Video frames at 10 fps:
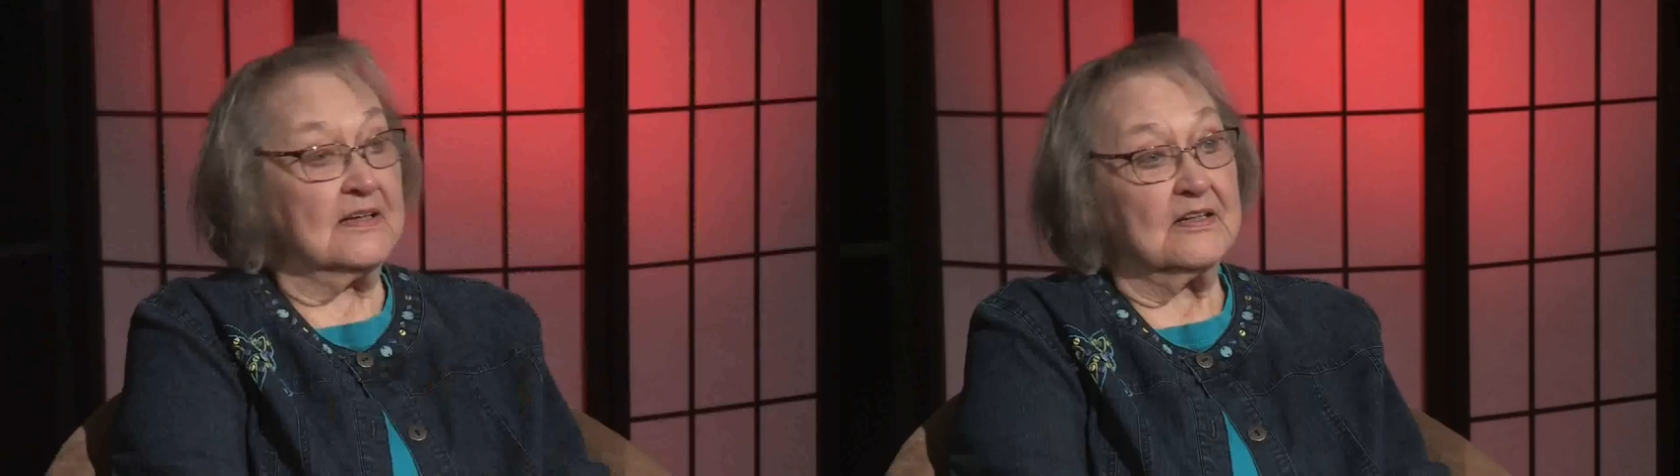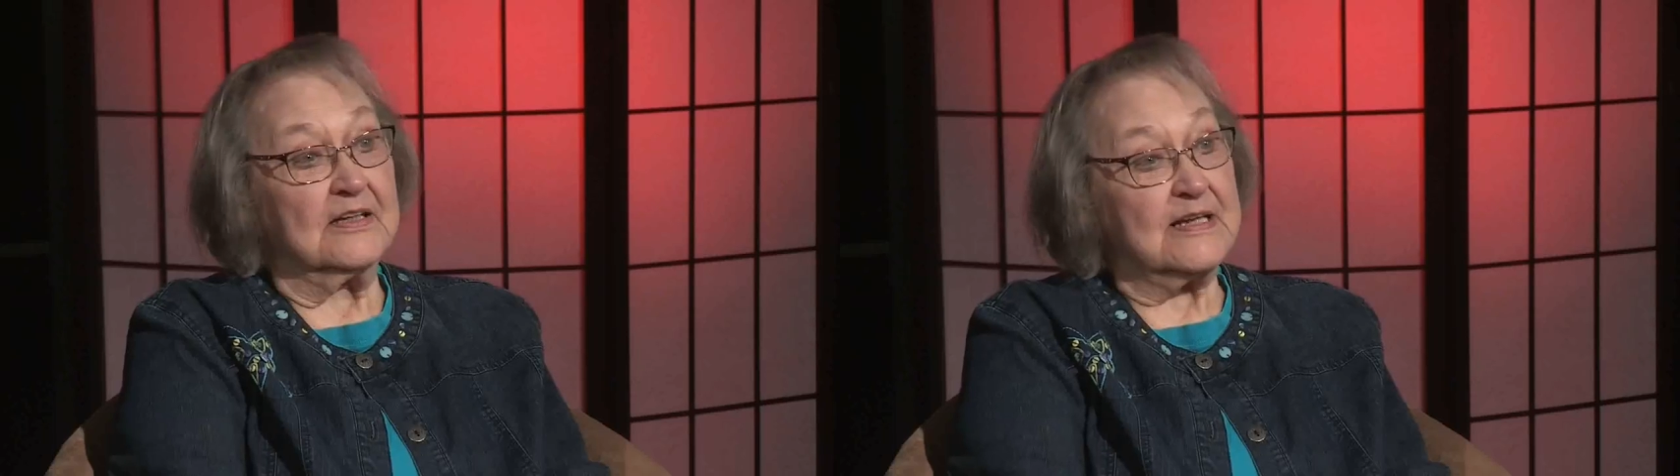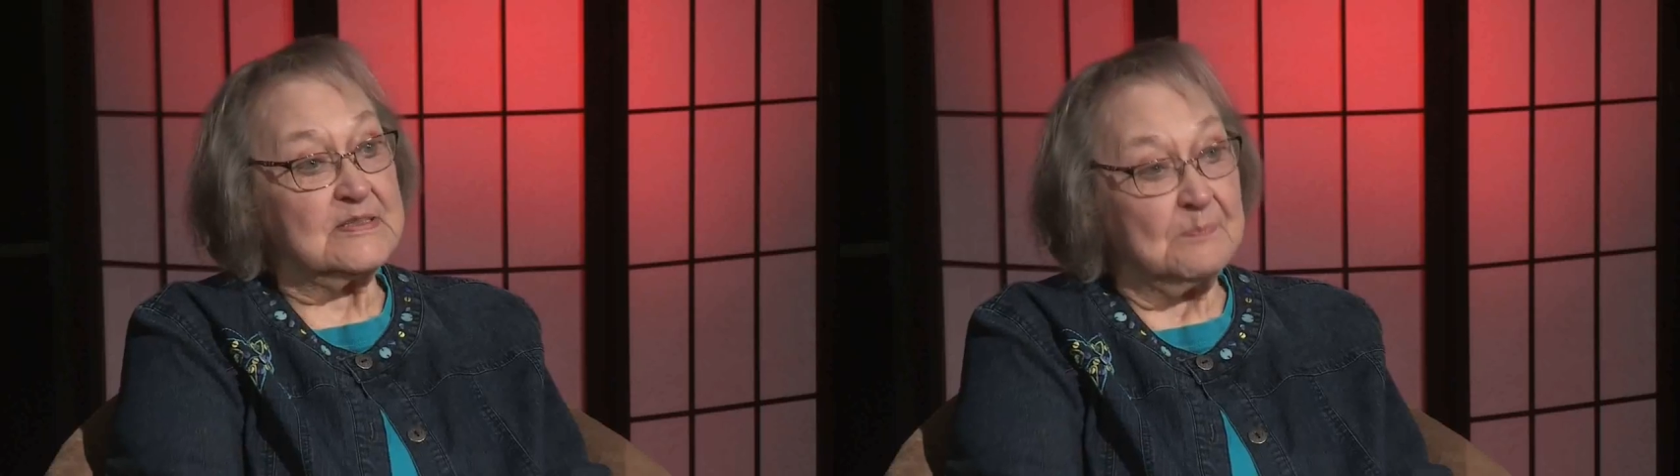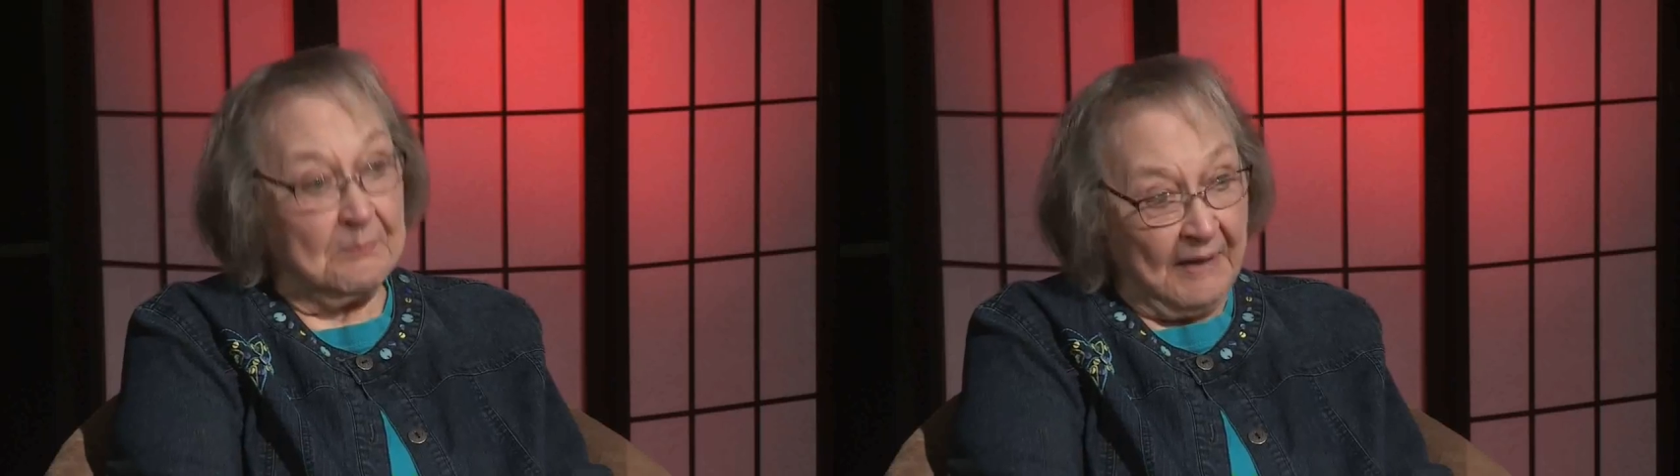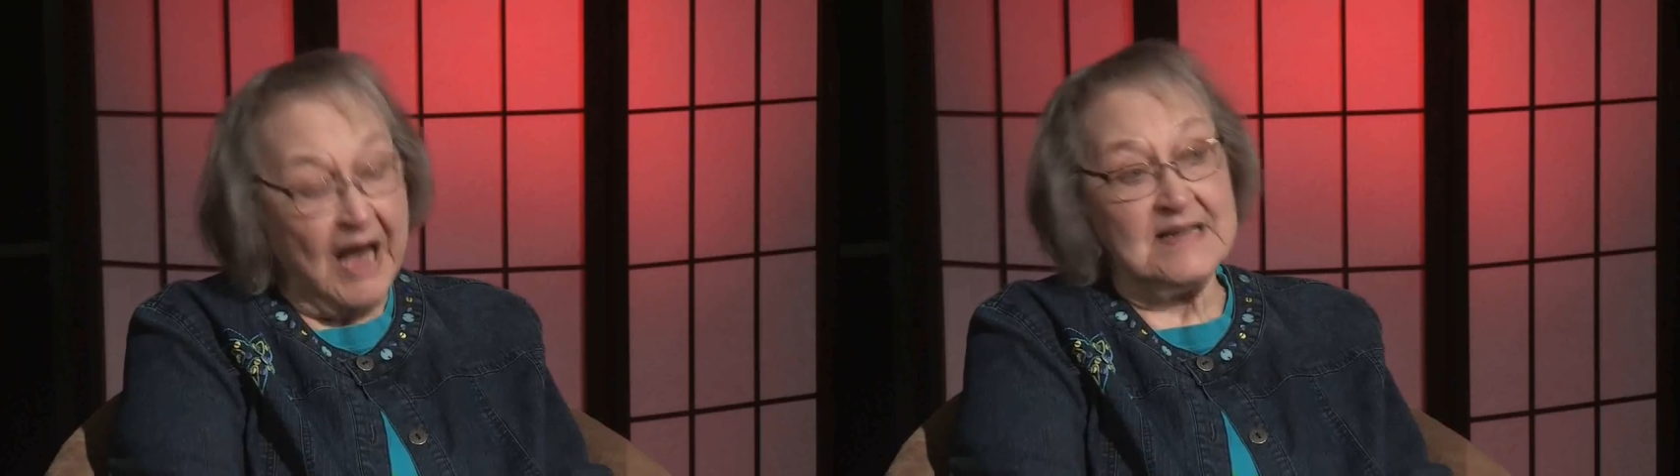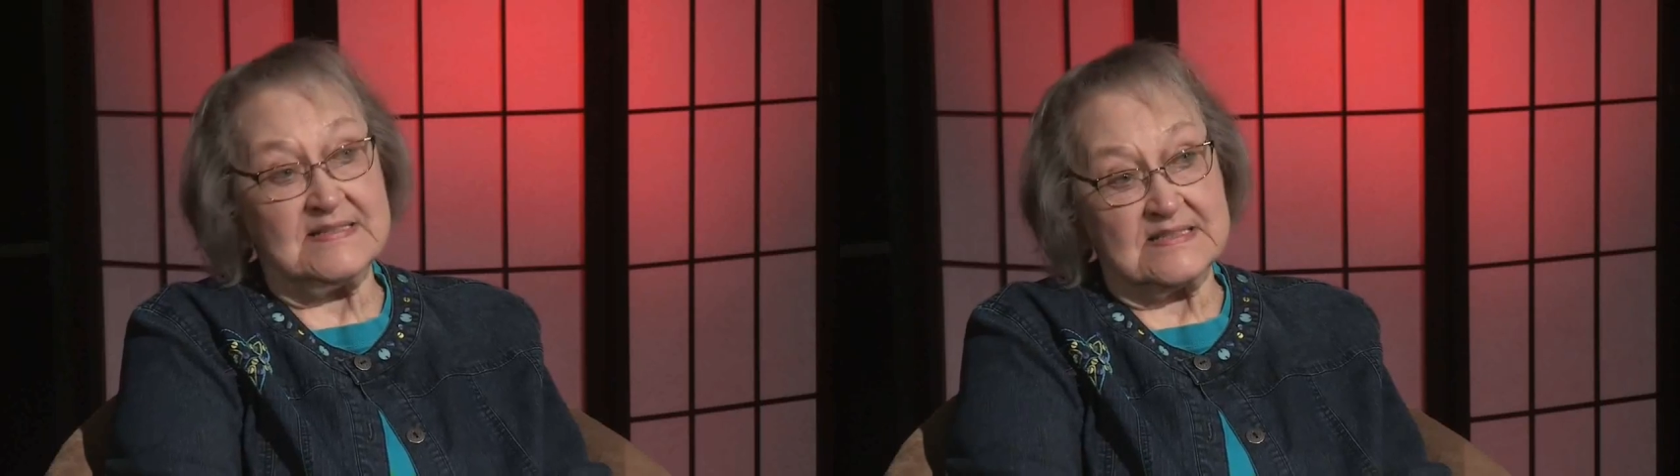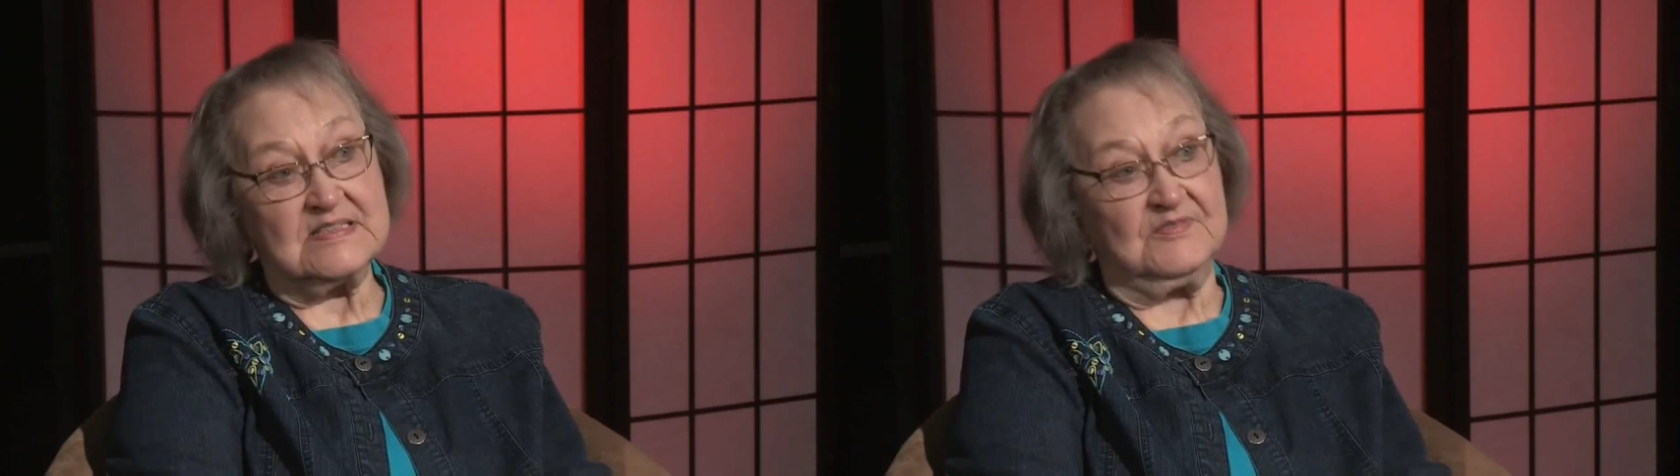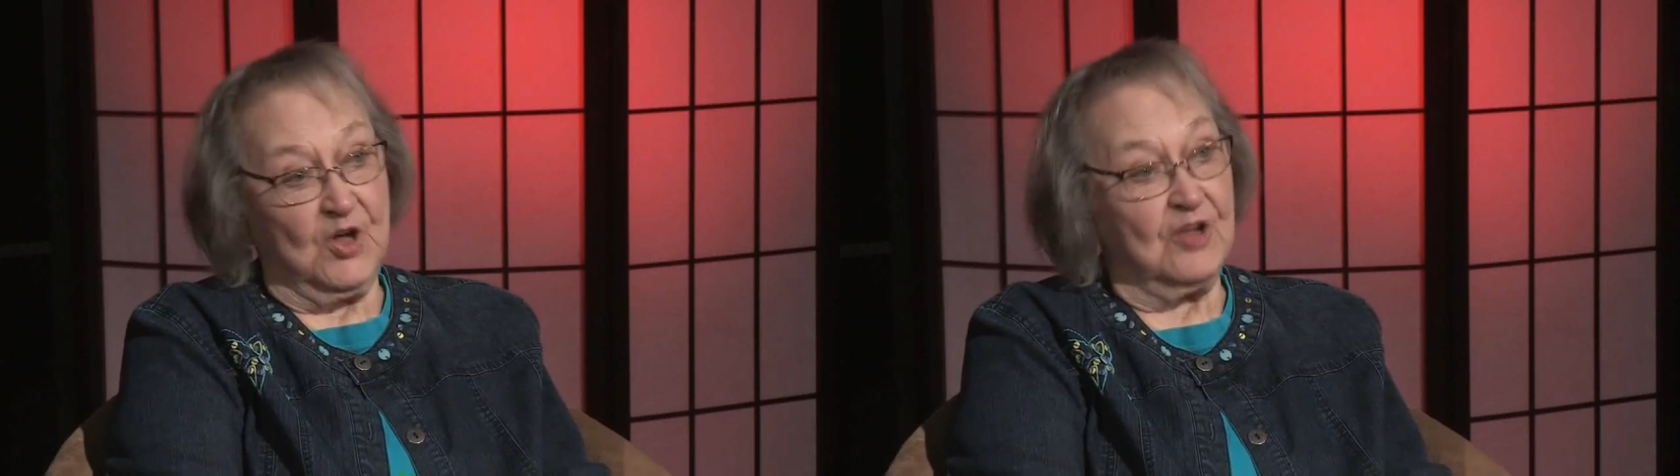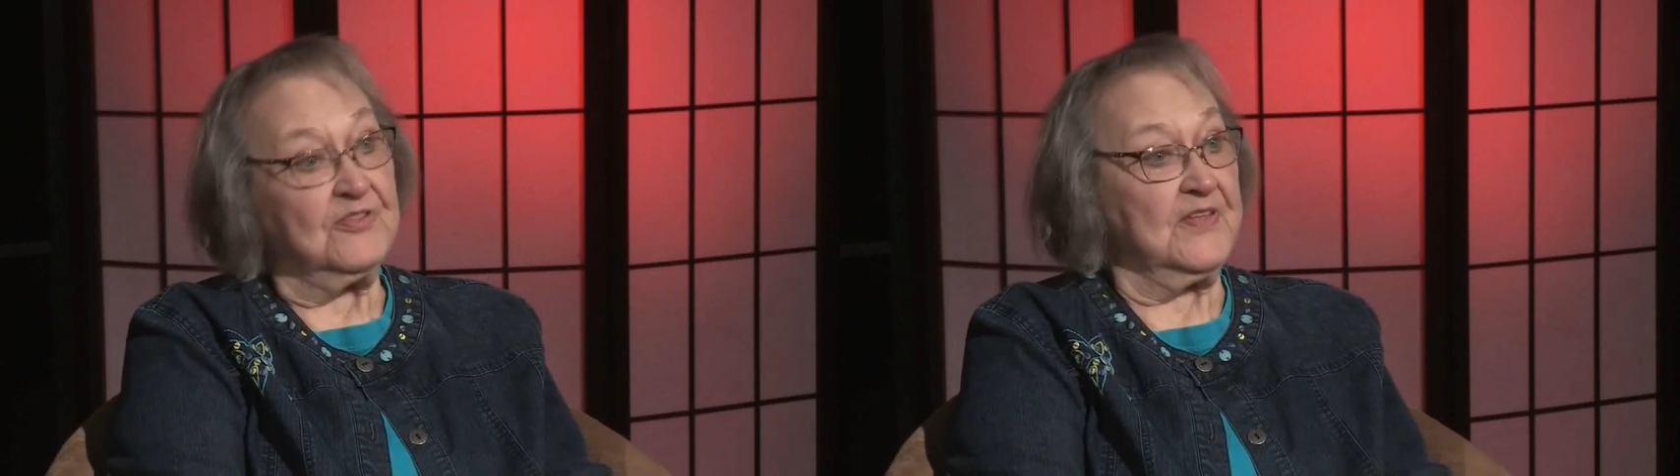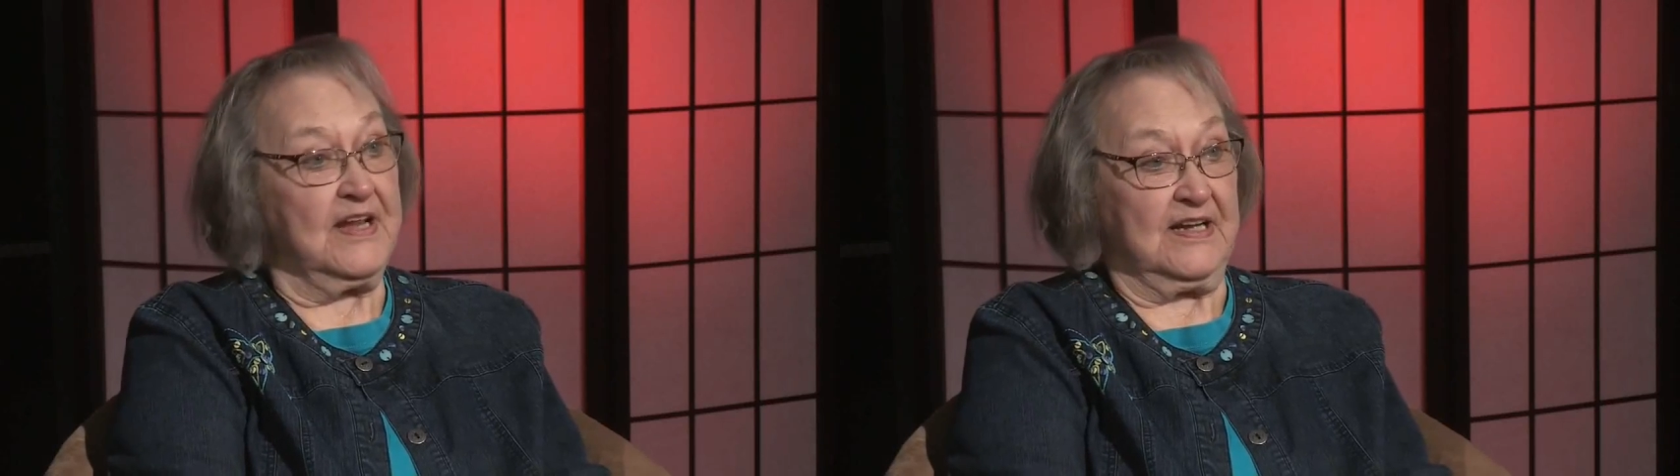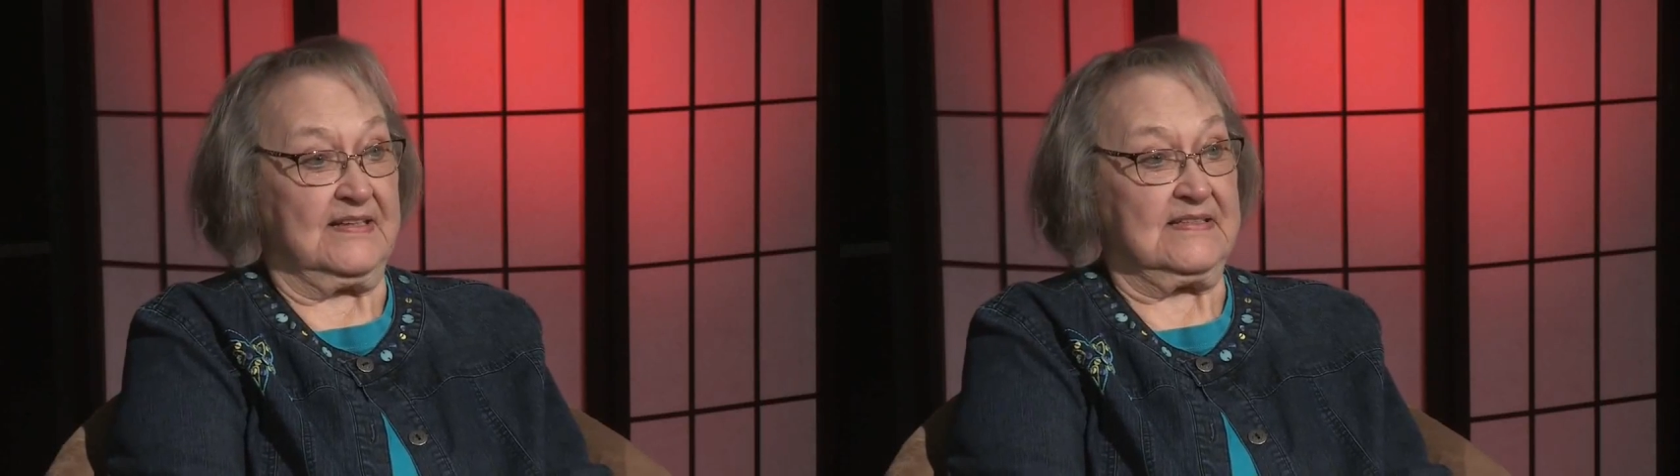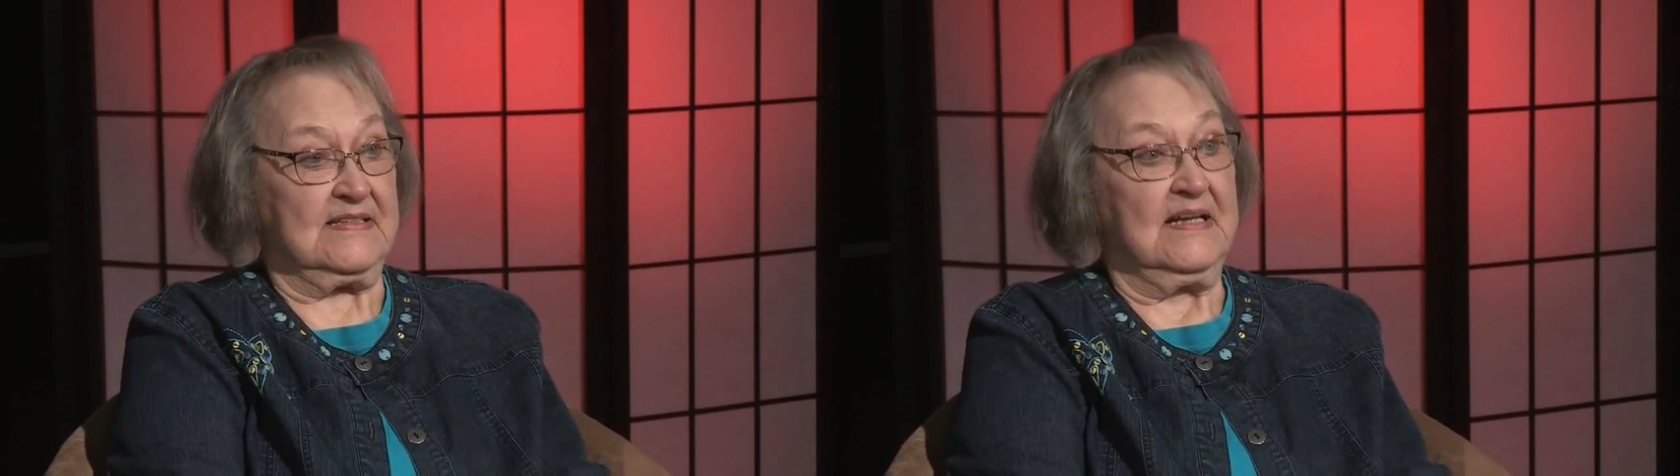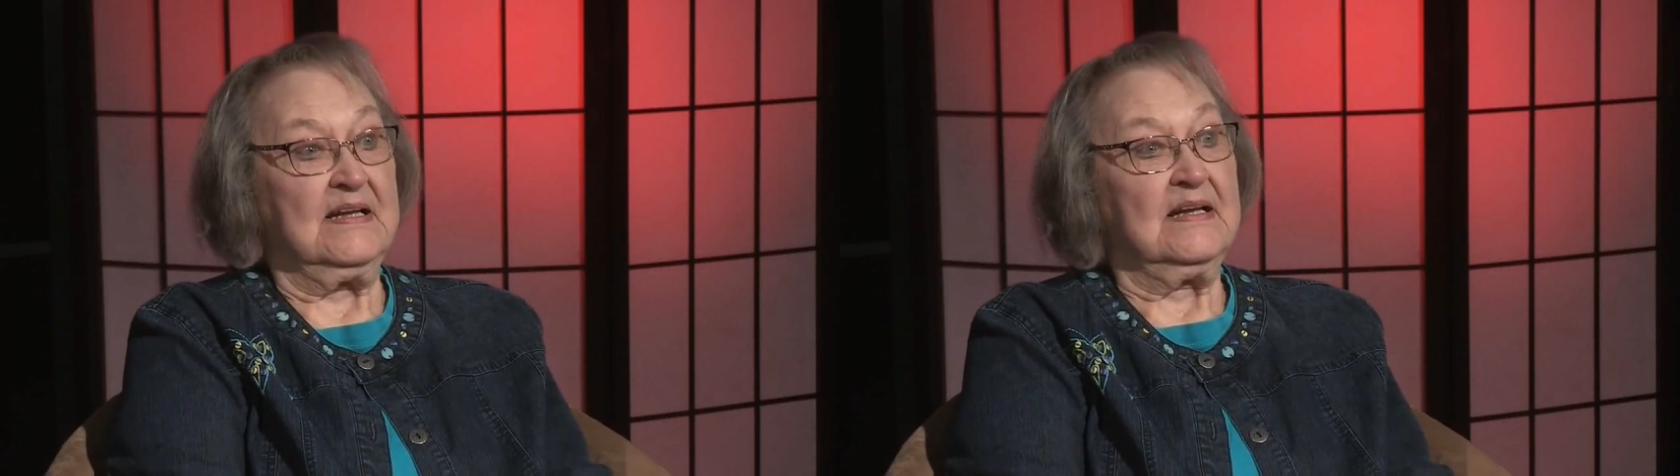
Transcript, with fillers: that collects boxes of all things.